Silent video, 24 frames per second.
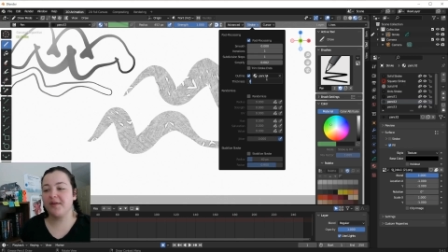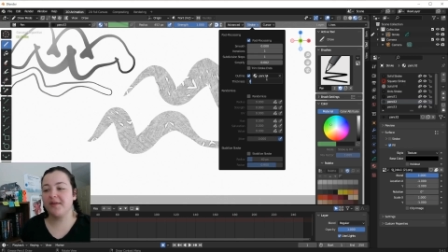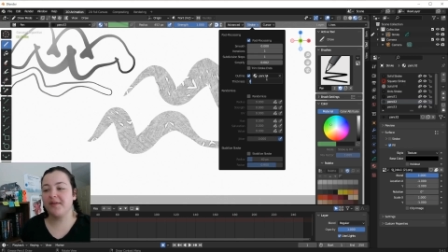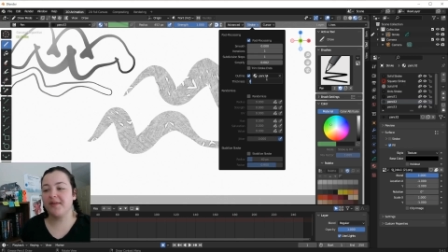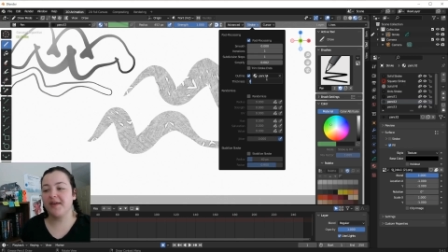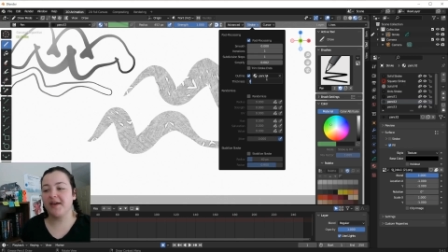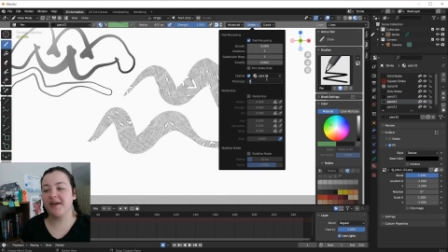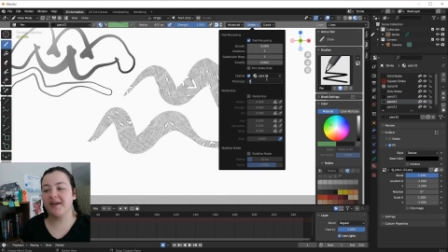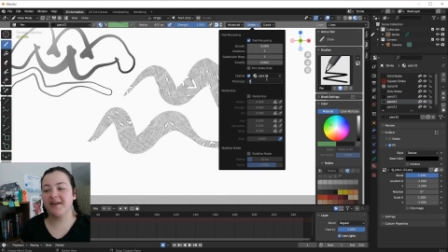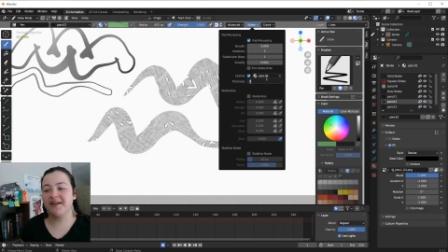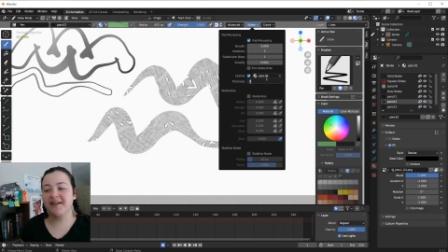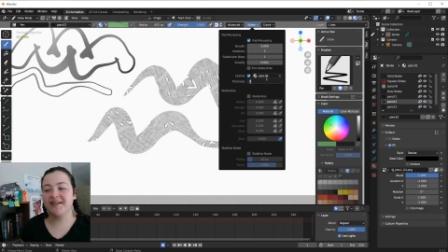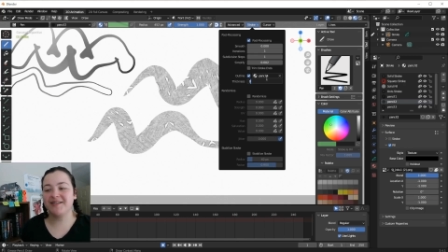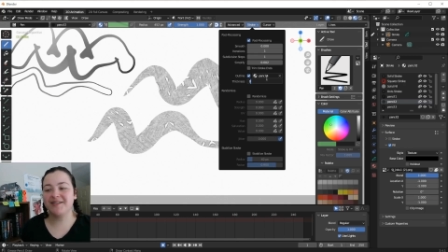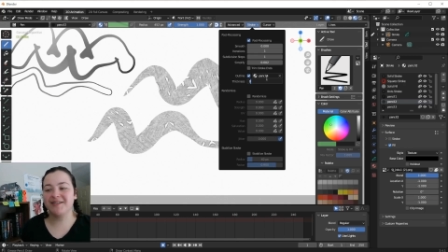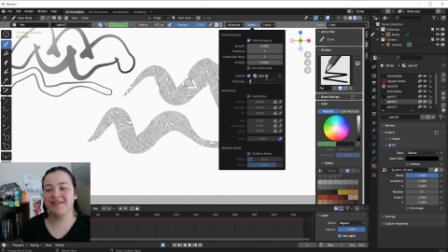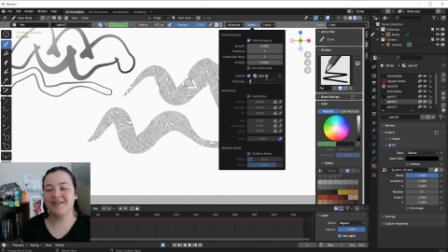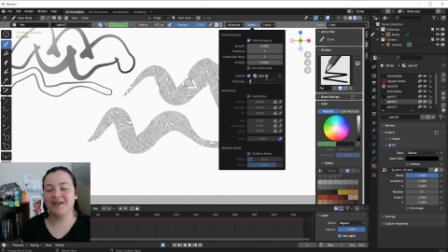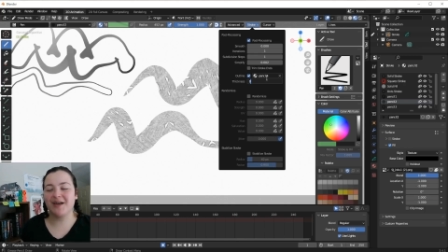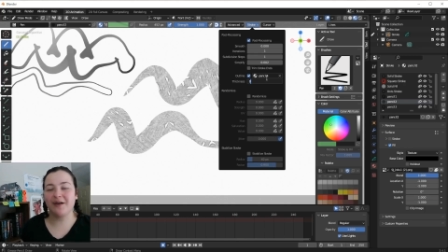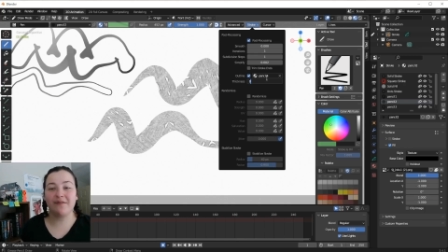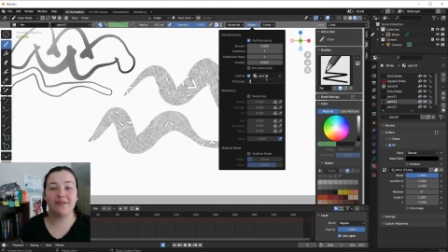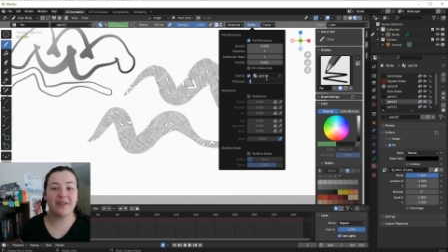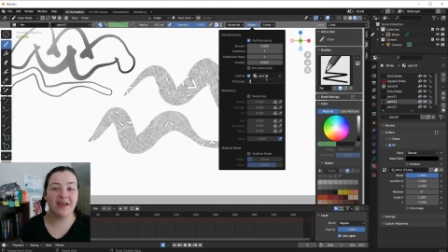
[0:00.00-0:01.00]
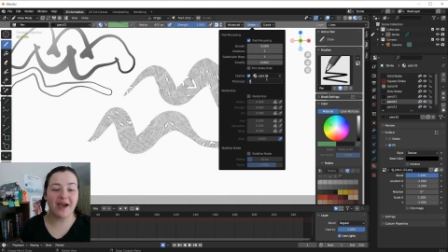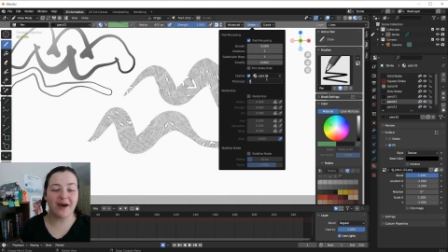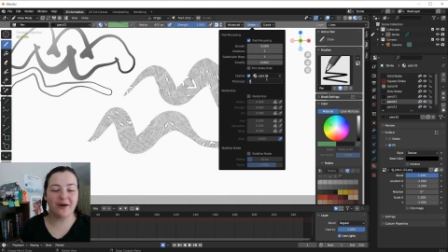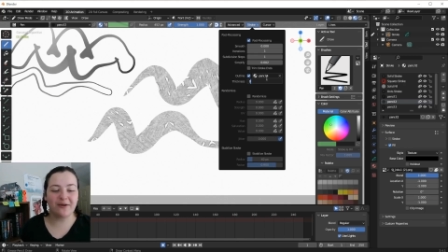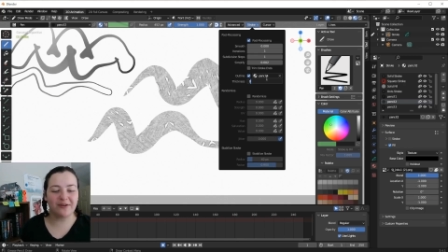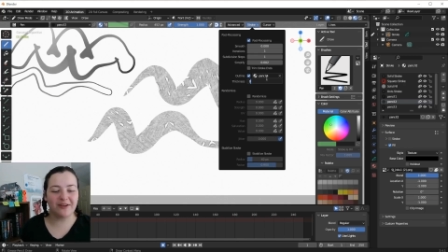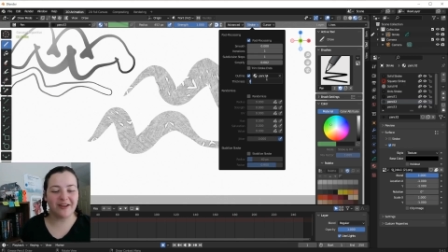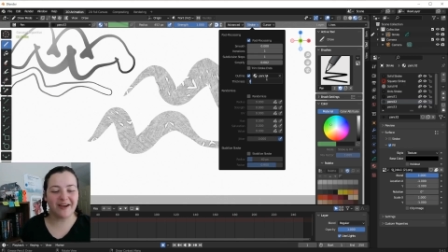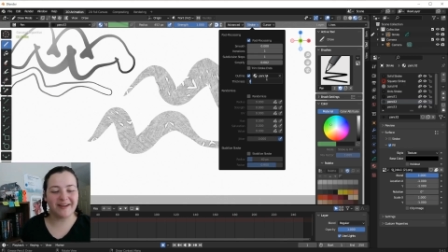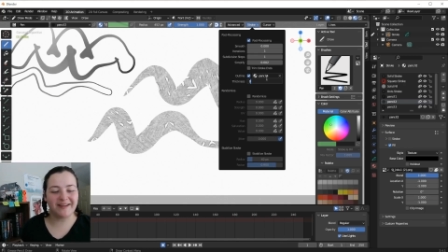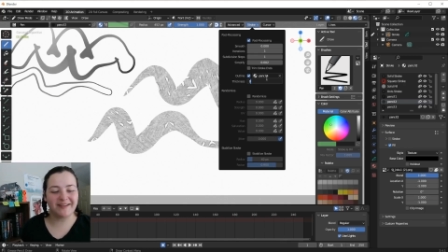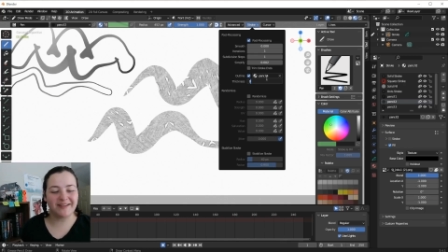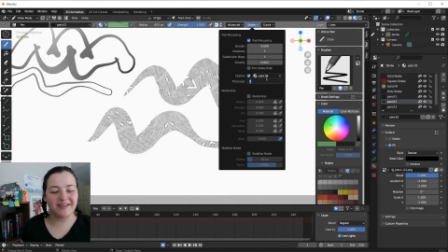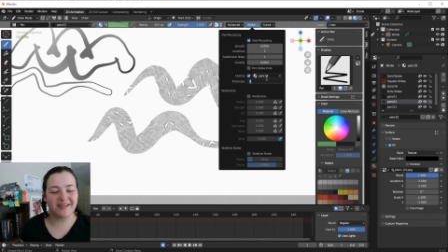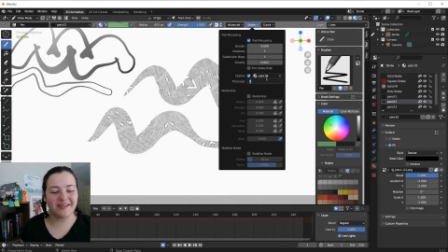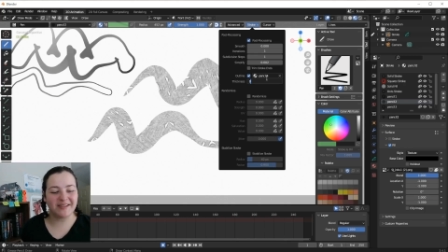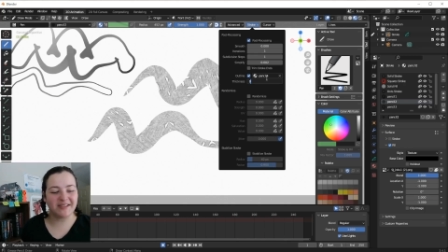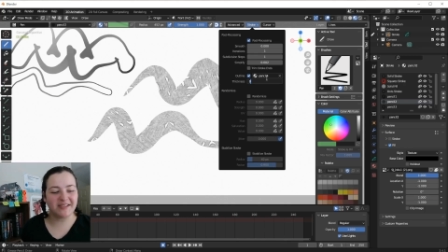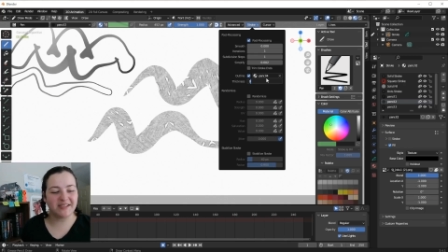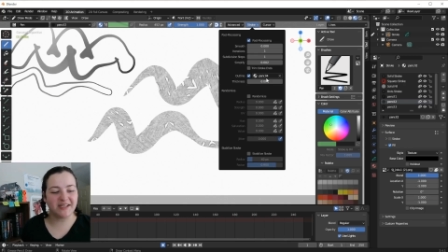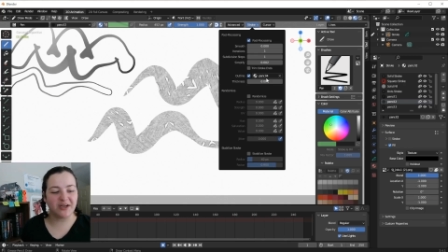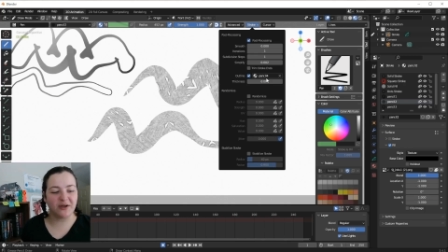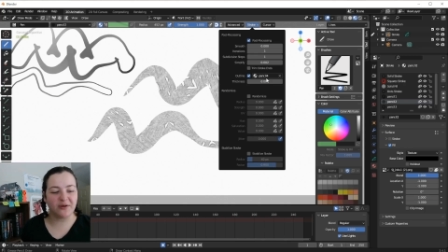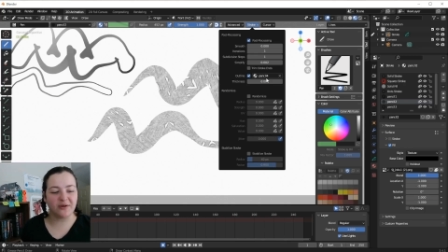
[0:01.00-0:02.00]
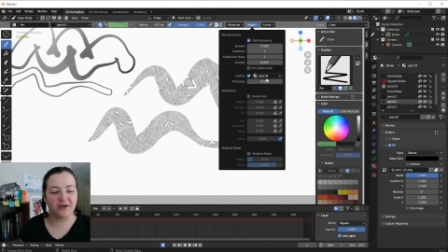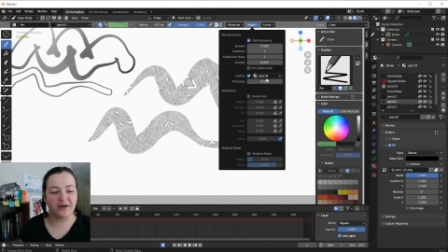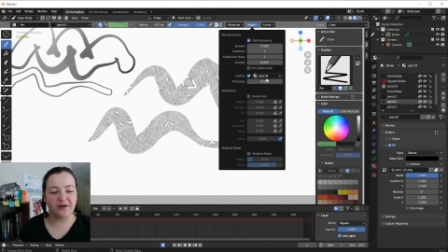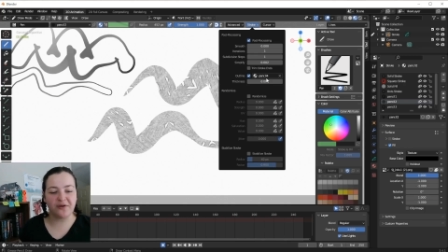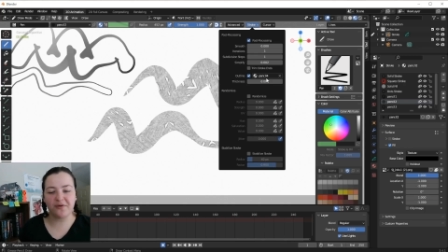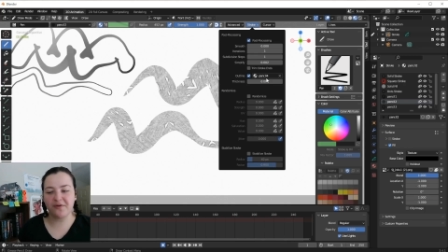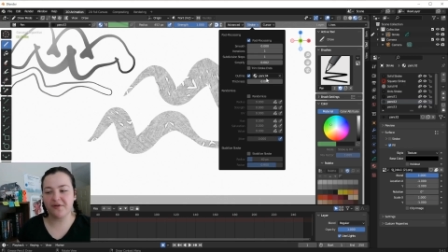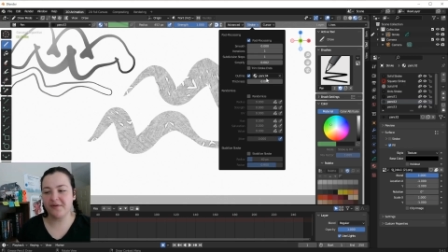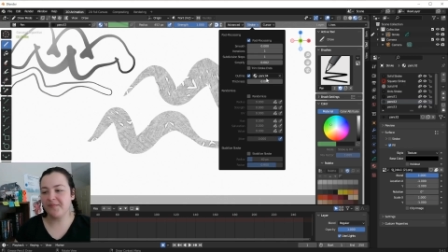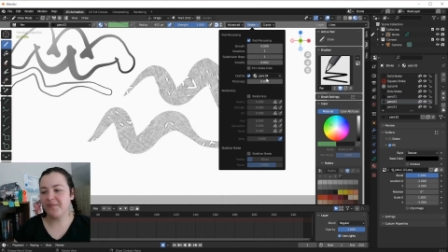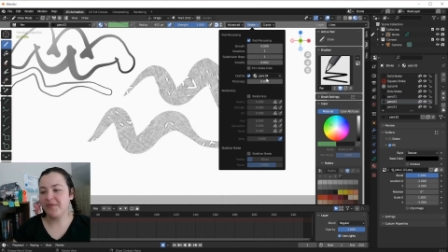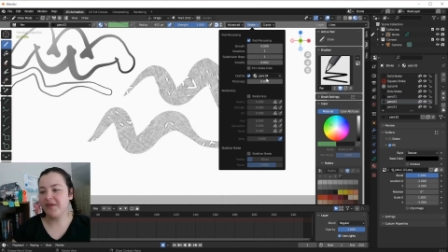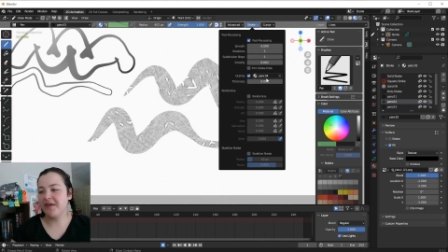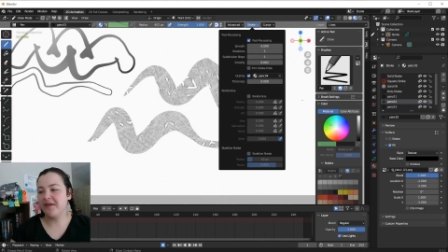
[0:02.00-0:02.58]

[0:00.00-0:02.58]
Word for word: thickness of the outline to zero,